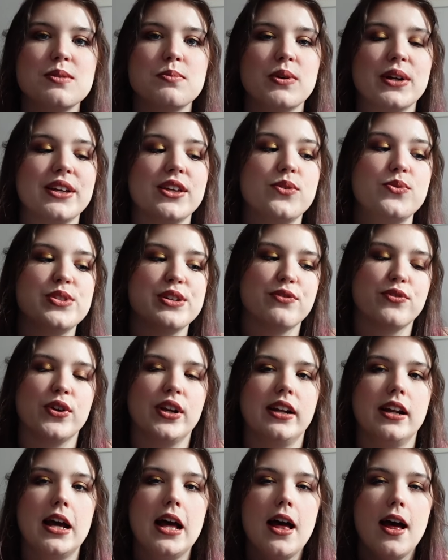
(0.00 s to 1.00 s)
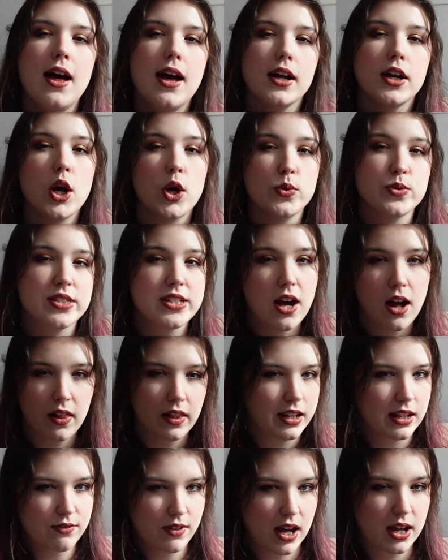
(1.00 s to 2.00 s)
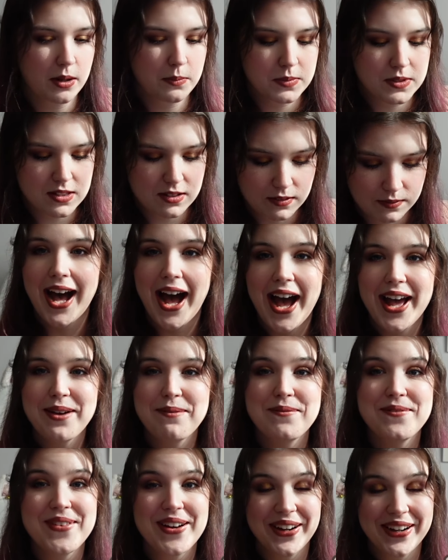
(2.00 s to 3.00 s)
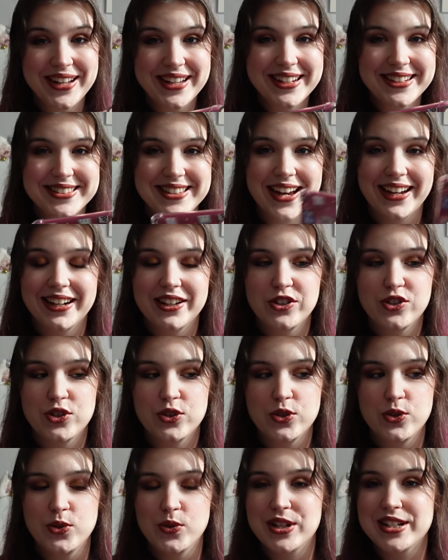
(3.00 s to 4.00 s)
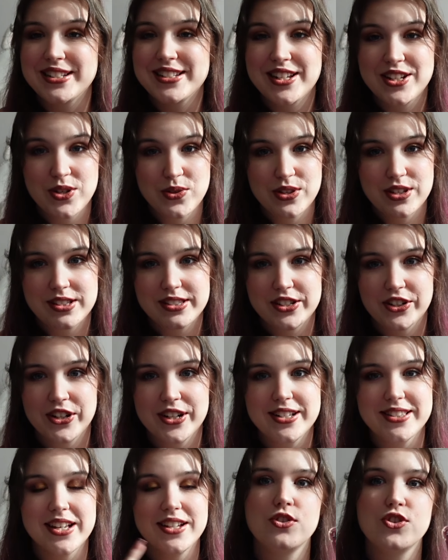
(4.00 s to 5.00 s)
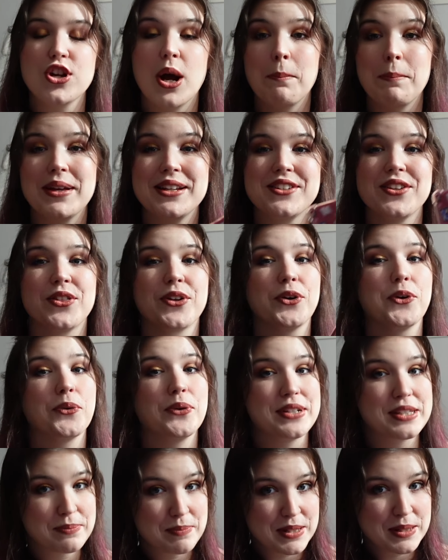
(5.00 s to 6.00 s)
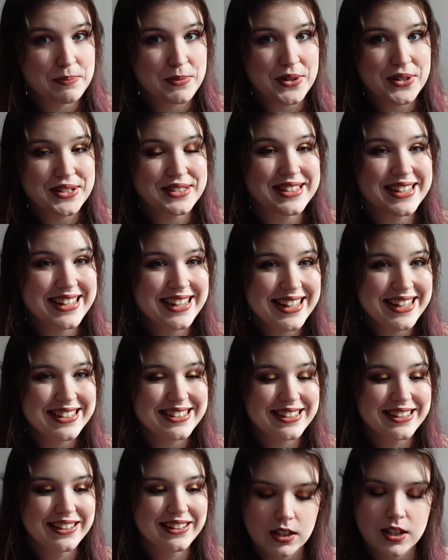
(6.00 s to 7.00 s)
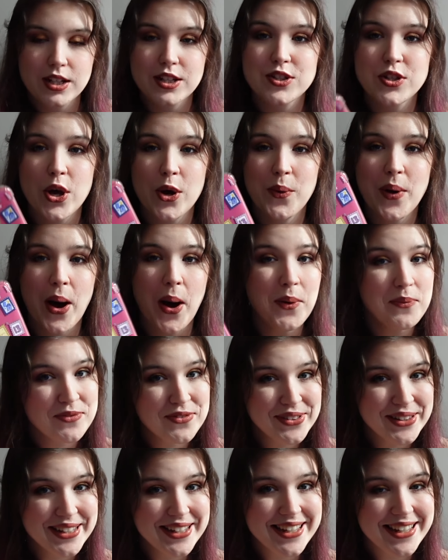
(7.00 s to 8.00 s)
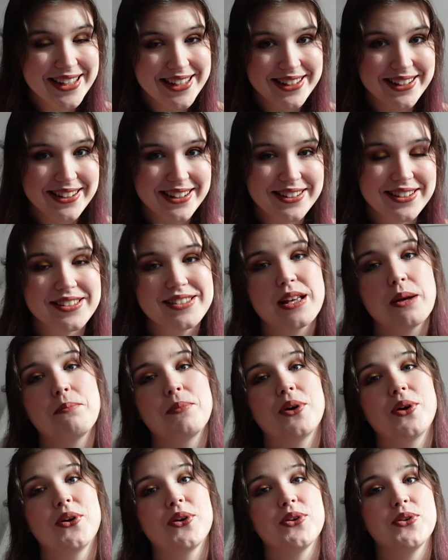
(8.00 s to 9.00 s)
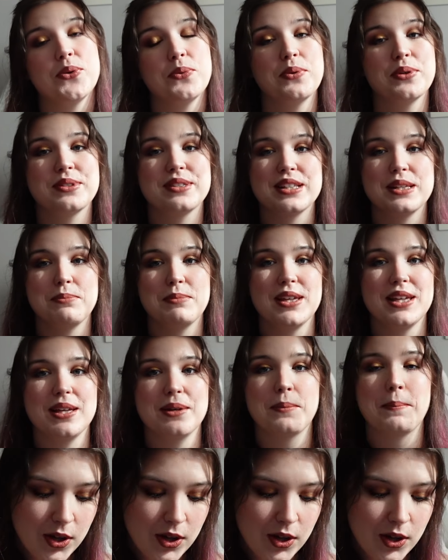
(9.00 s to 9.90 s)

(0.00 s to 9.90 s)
to bring you different cozy holiday vibes. I am very excited to continue this series and jump into the Christmas books in it. So hopefully in December you will see me